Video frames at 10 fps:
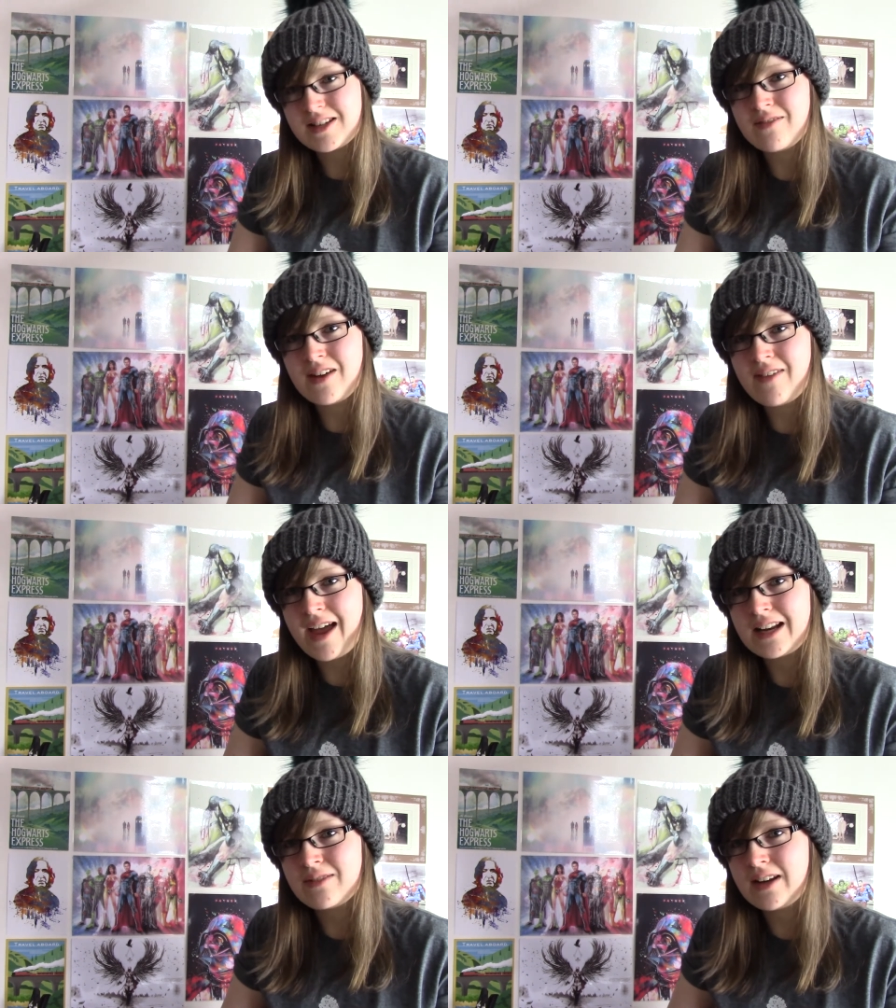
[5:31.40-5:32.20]
I've never
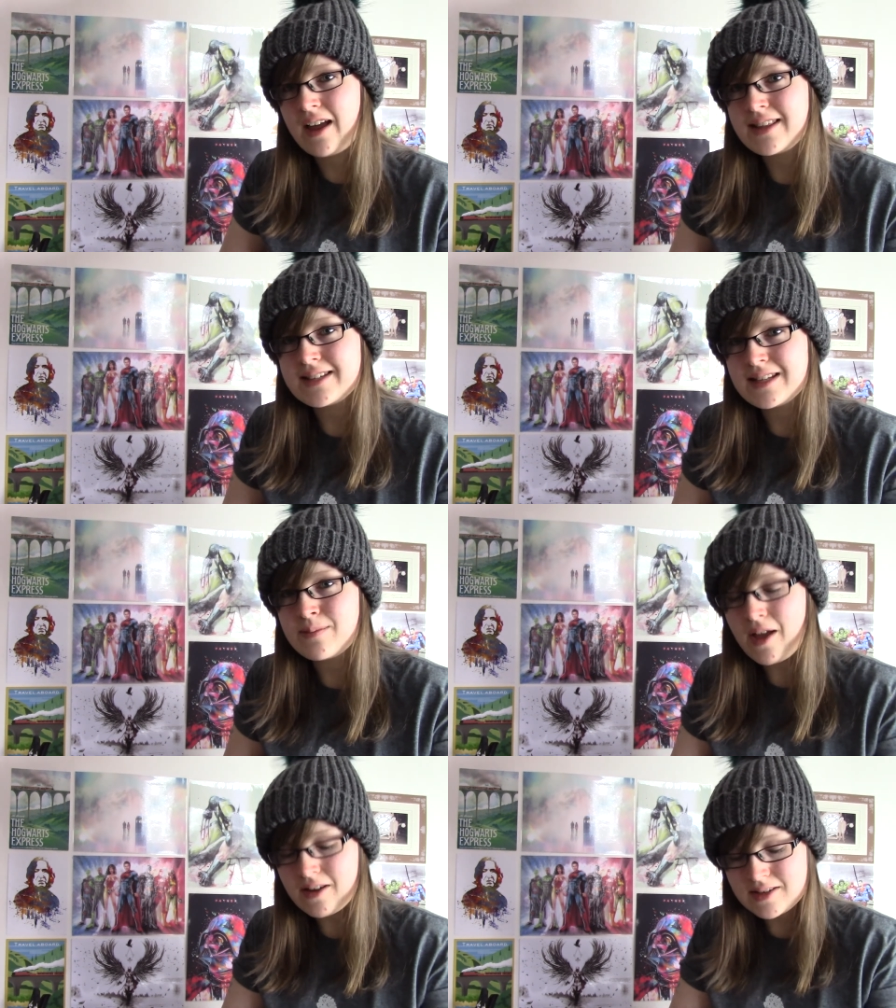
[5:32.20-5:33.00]
had anything like this in a
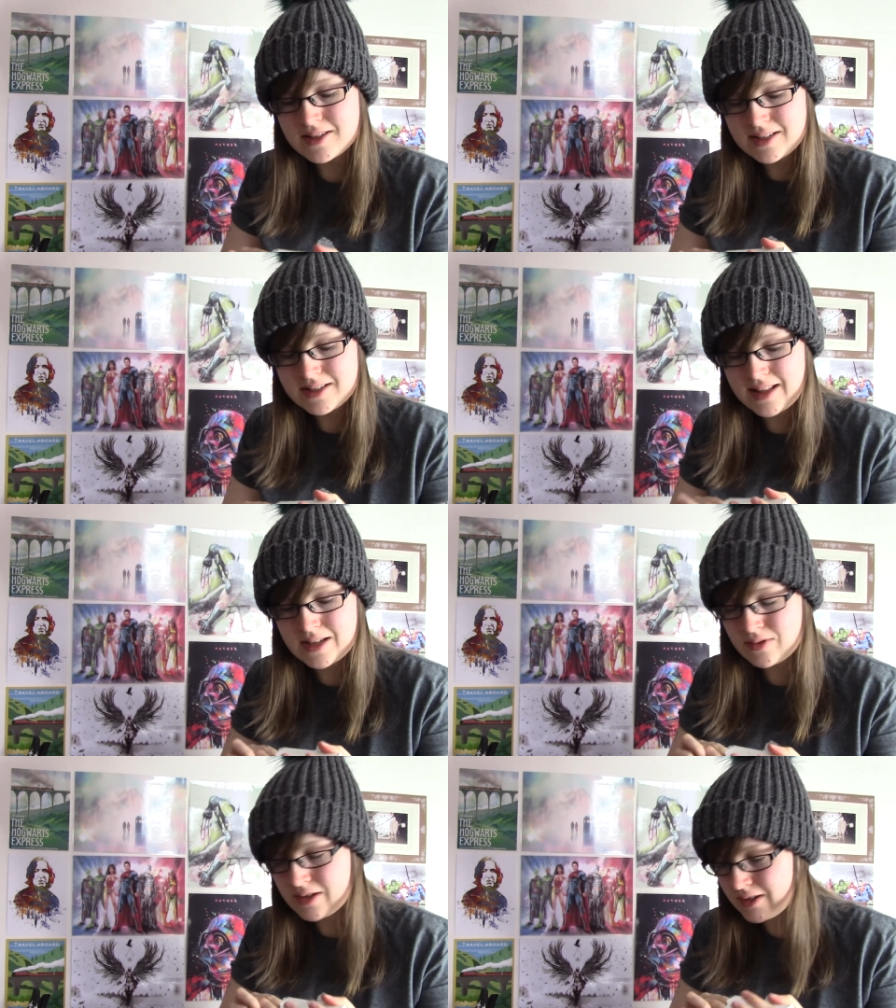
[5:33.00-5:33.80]
box. So
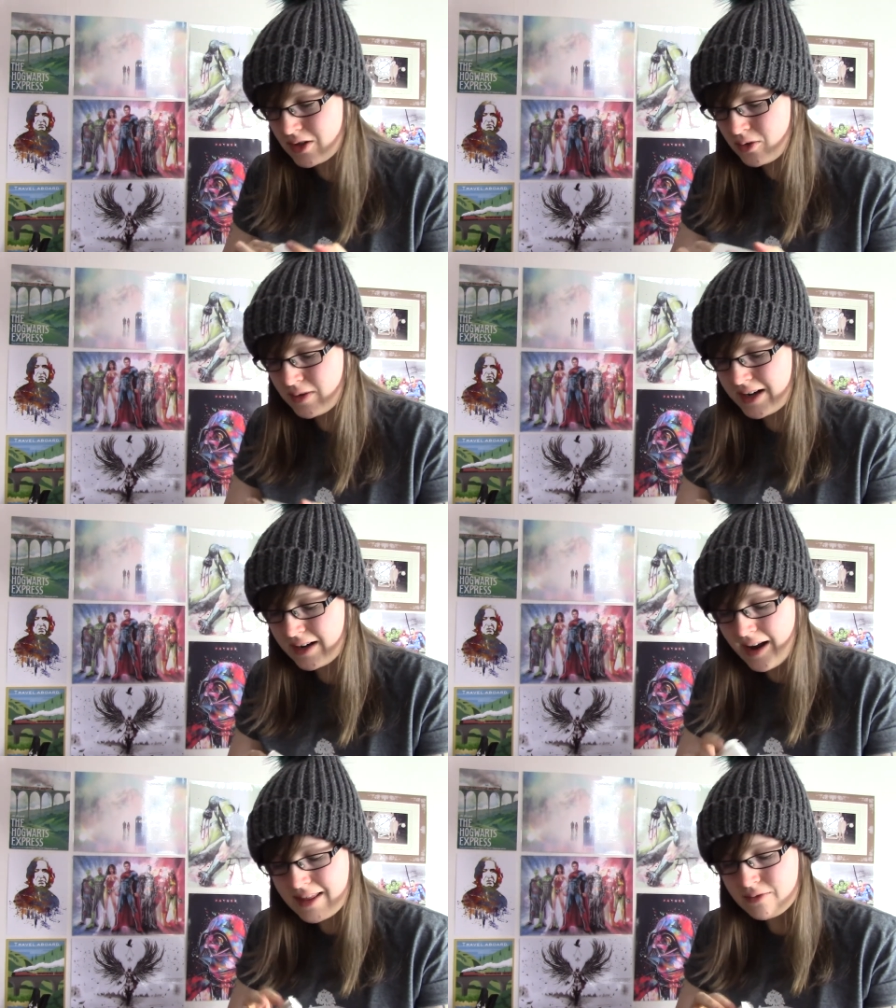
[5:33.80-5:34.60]
that's really, really cool. And I
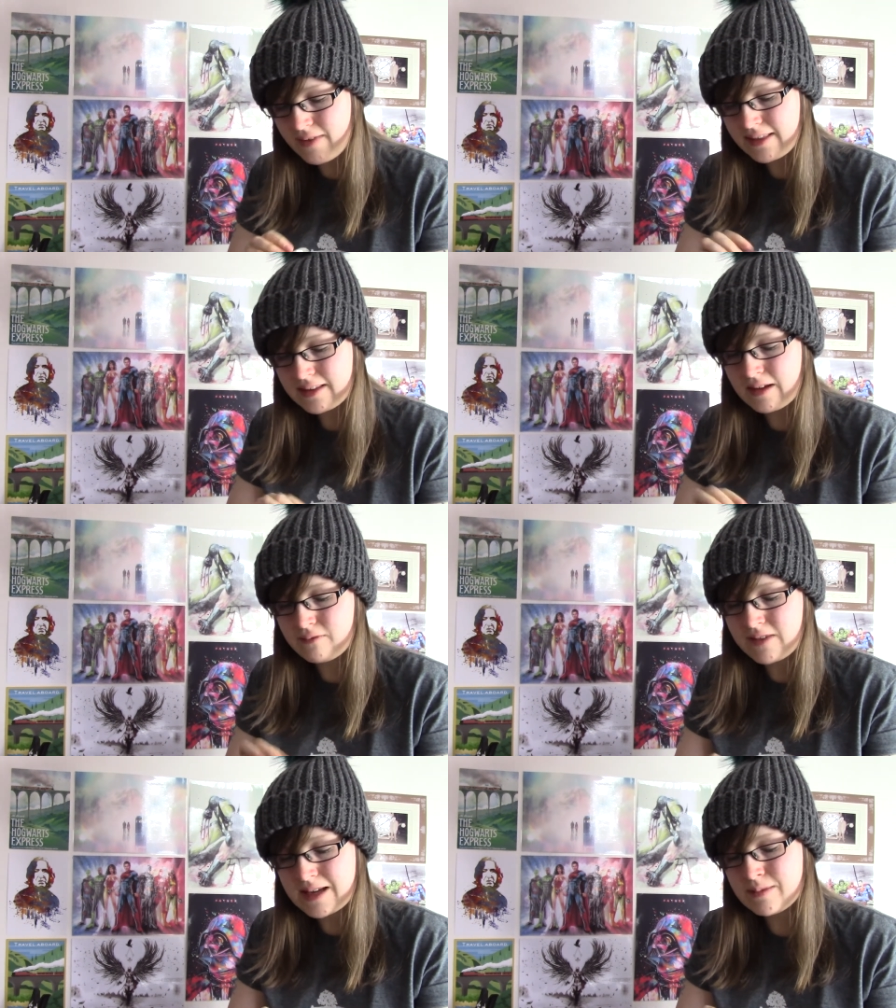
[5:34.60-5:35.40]
like the fact that they've
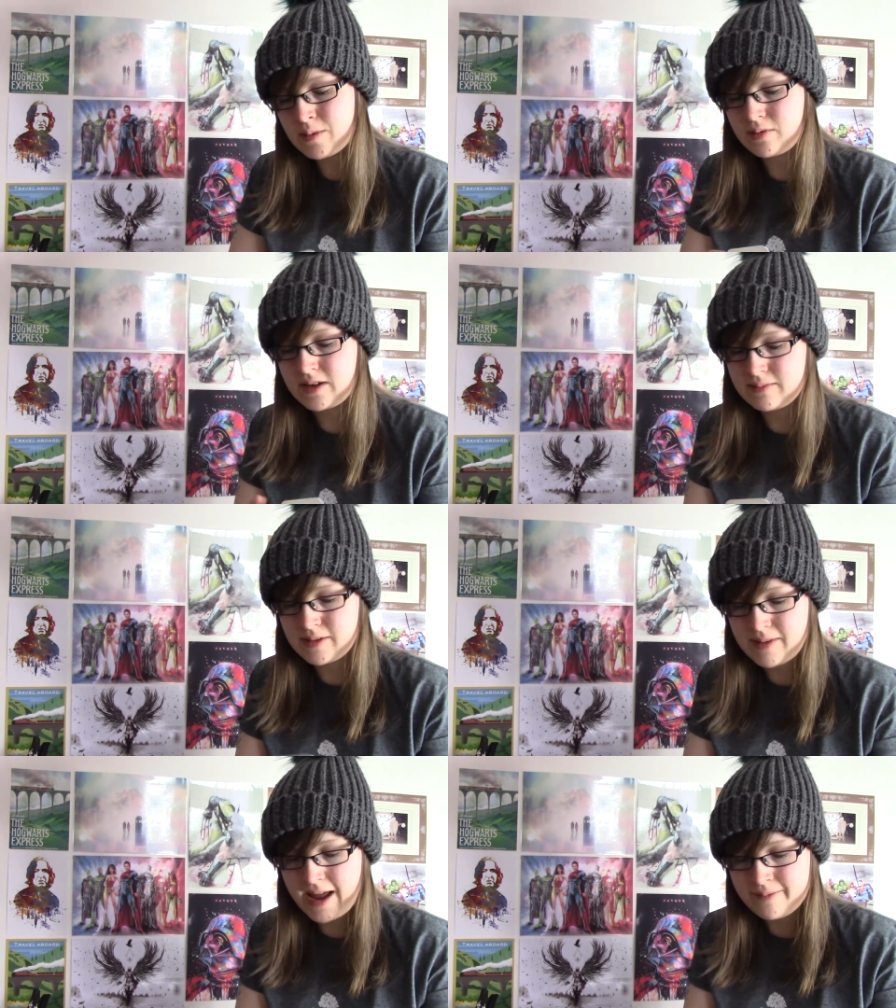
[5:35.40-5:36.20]
themed the
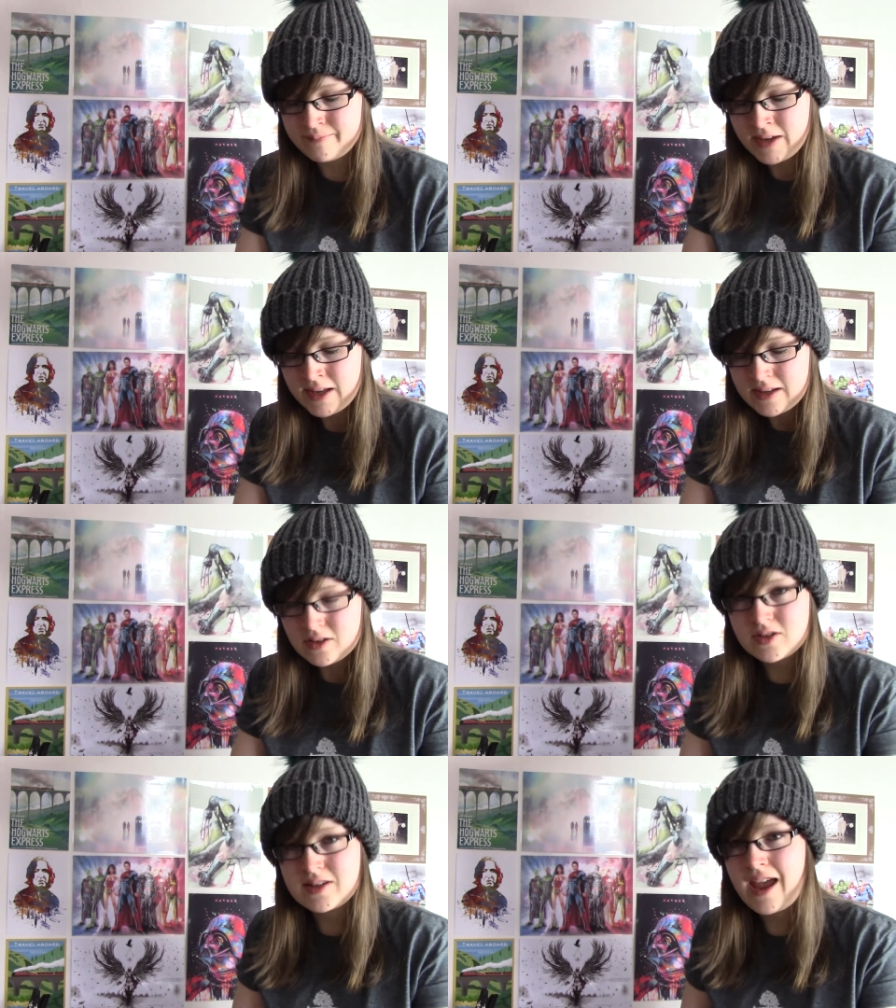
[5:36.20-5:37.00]
premium now.
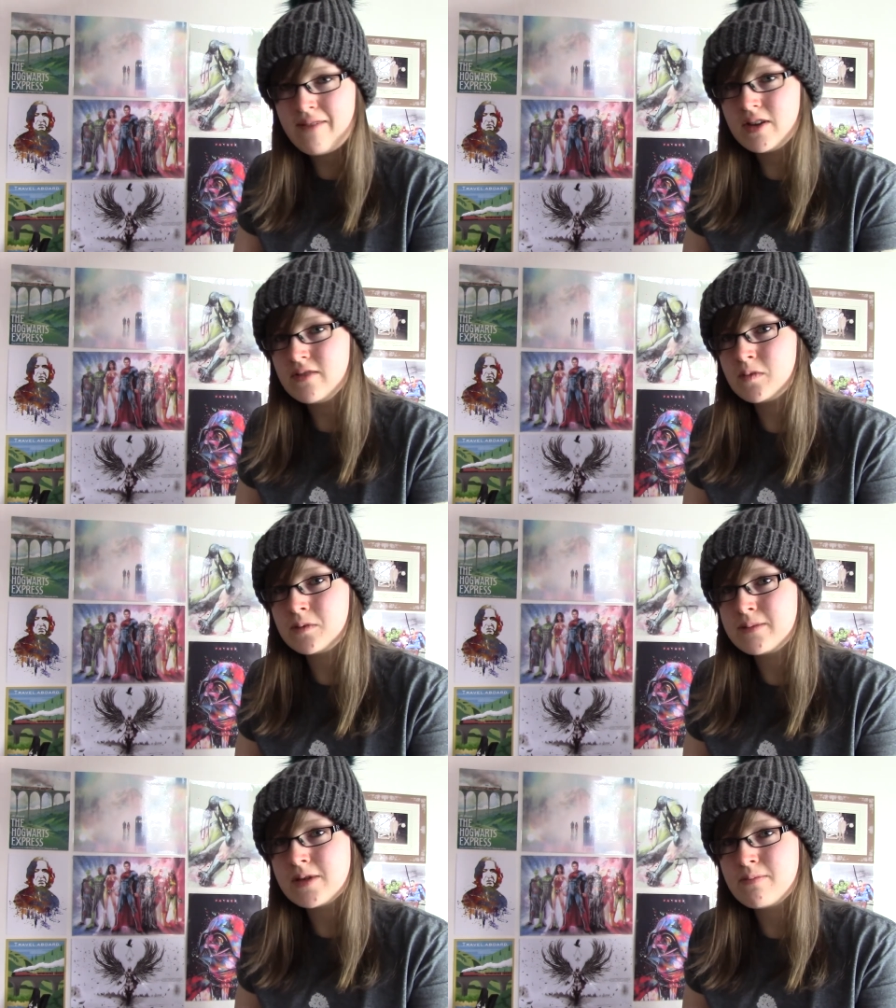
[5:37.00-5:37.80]
Because every other
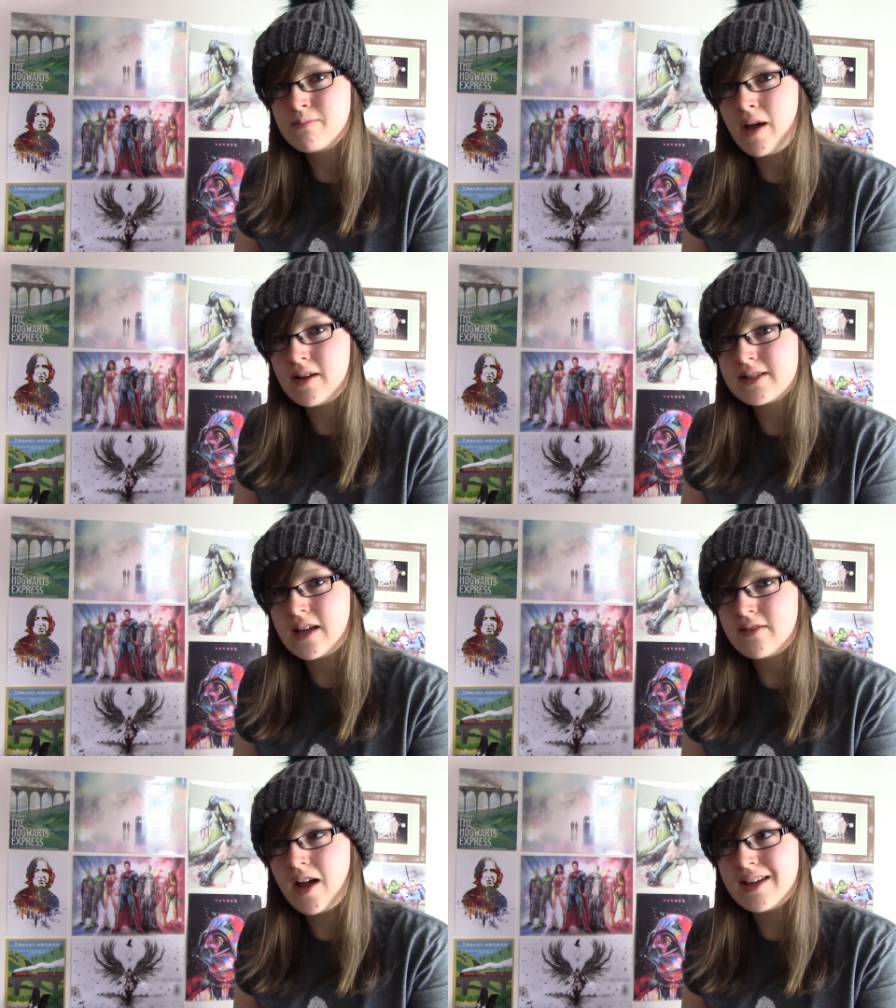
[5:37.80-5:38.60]
premium box that
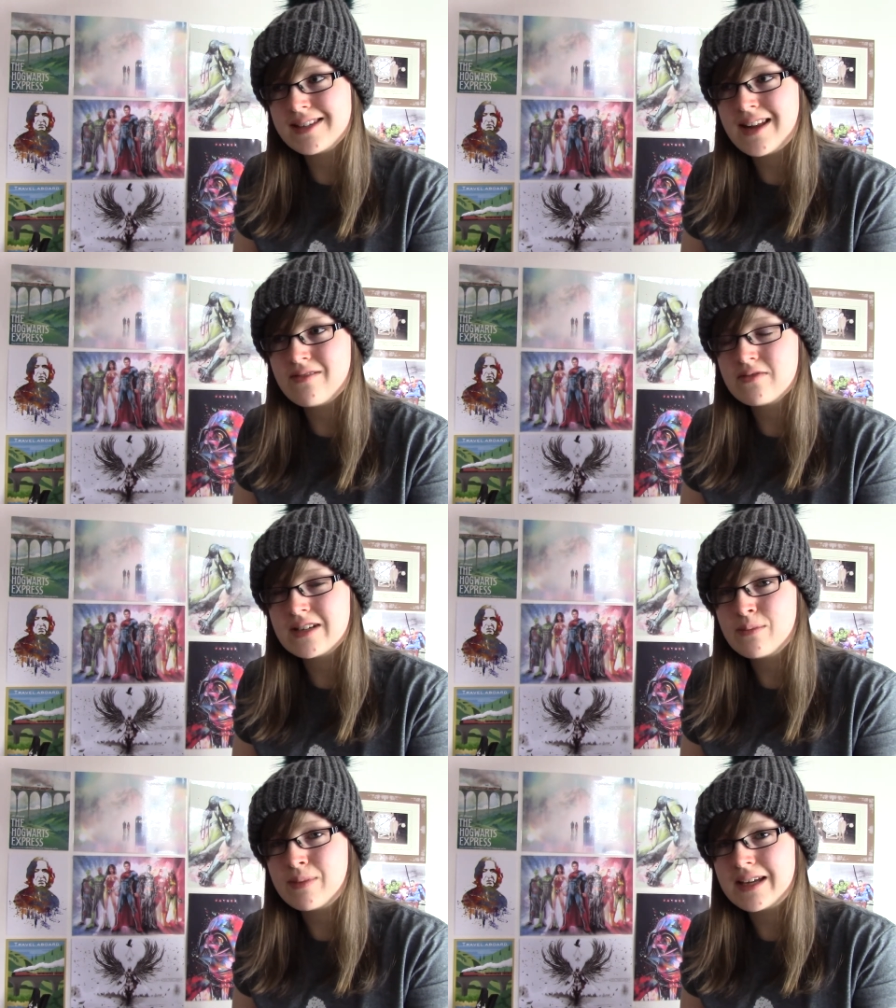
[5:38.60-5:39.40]
I've got is never
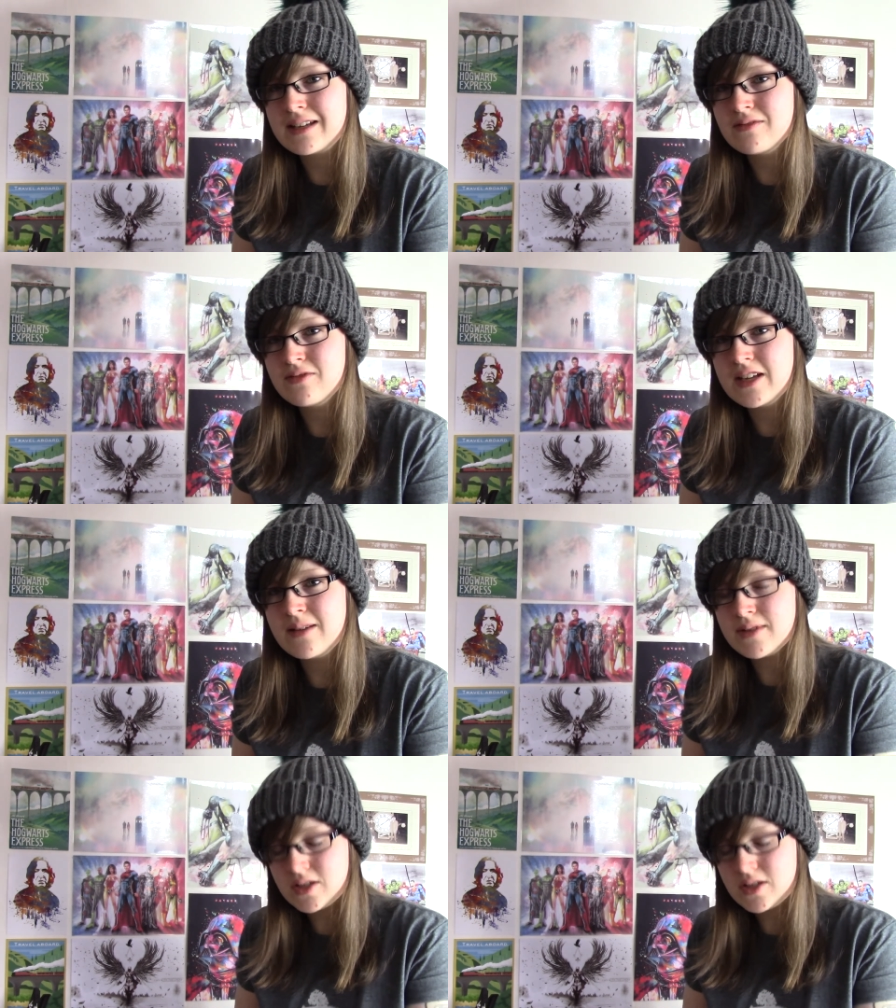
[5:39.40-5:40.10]
really been themed.